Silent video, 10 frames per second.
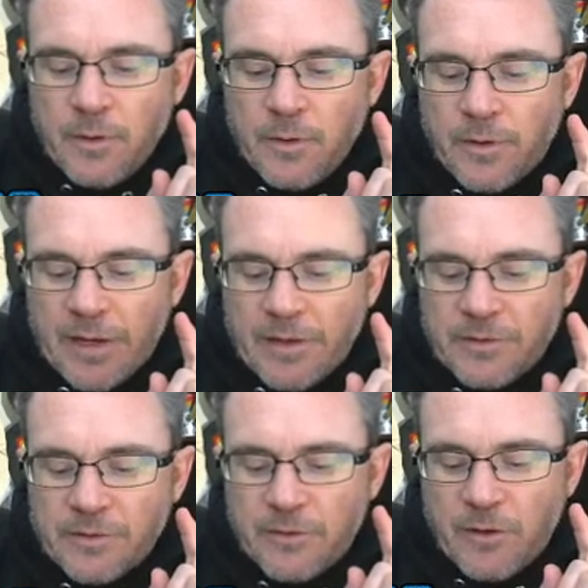Okay,
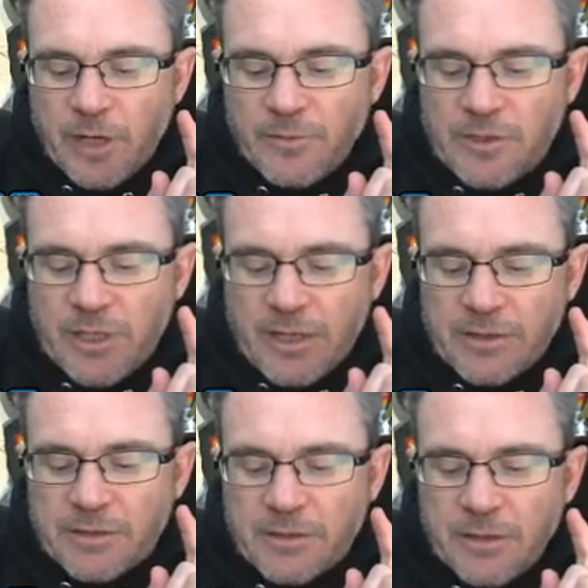so here comes
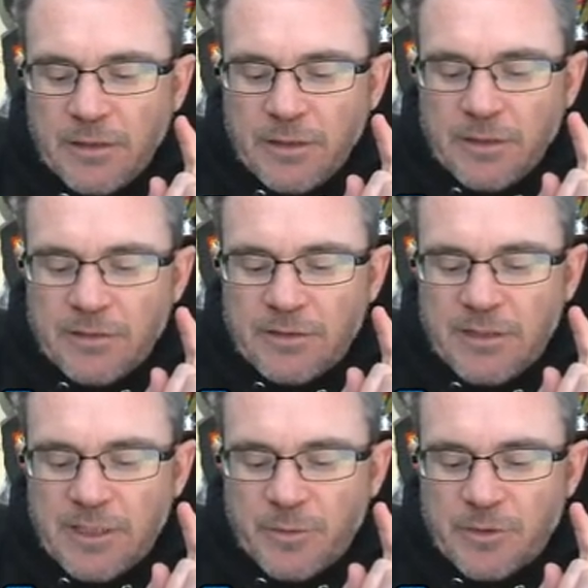Jens.
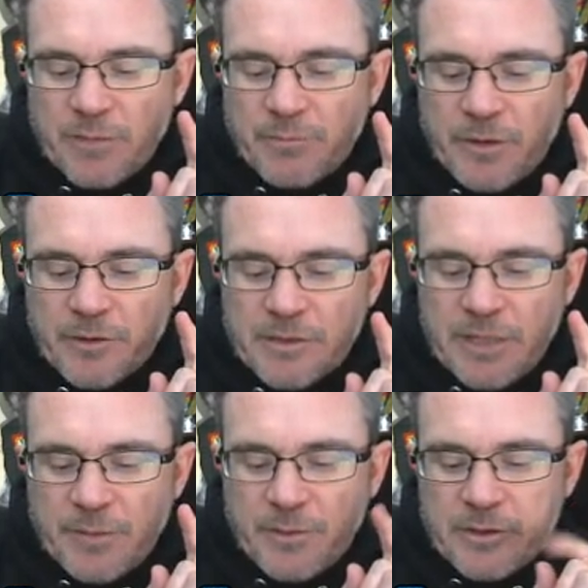60% bonus
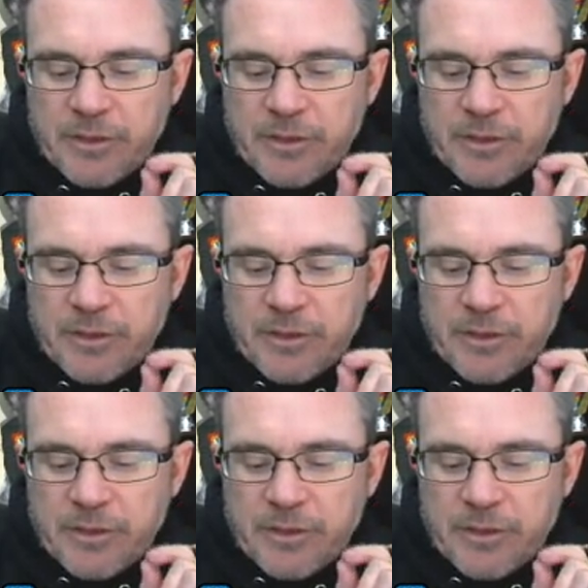damage.